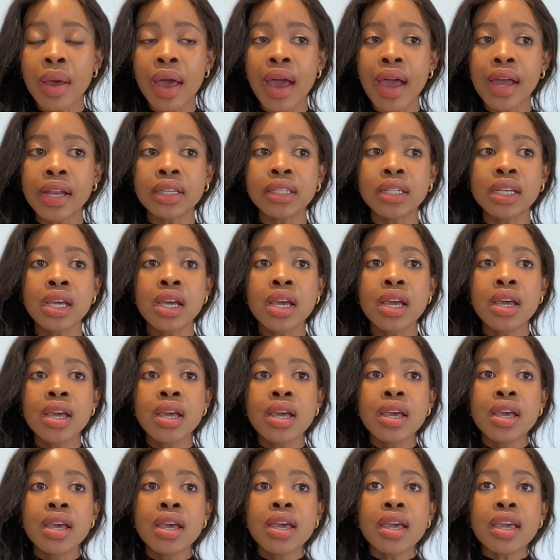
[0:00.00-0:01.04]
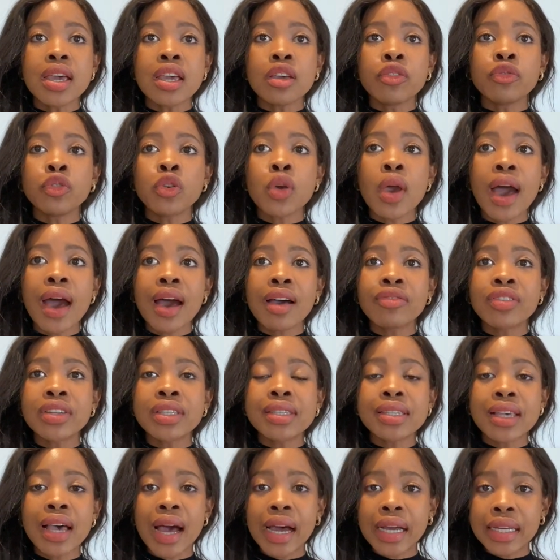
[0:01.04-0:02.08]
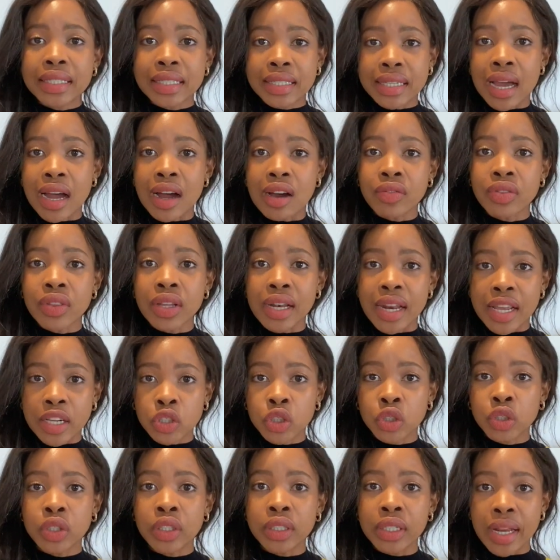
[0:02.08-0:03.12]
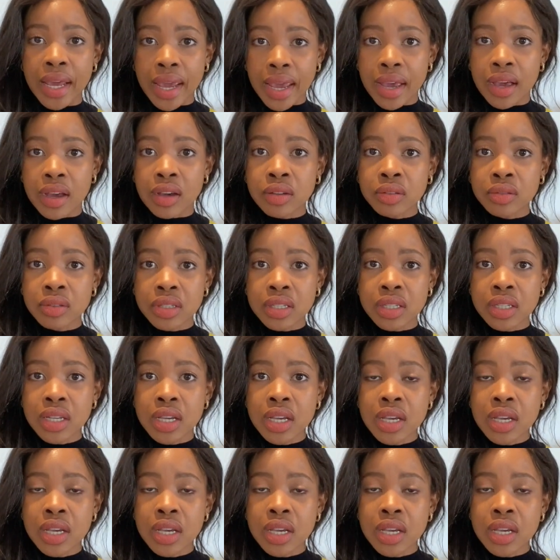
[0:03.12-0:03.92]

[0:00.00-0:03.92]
And if you haven't tied down the electrical layout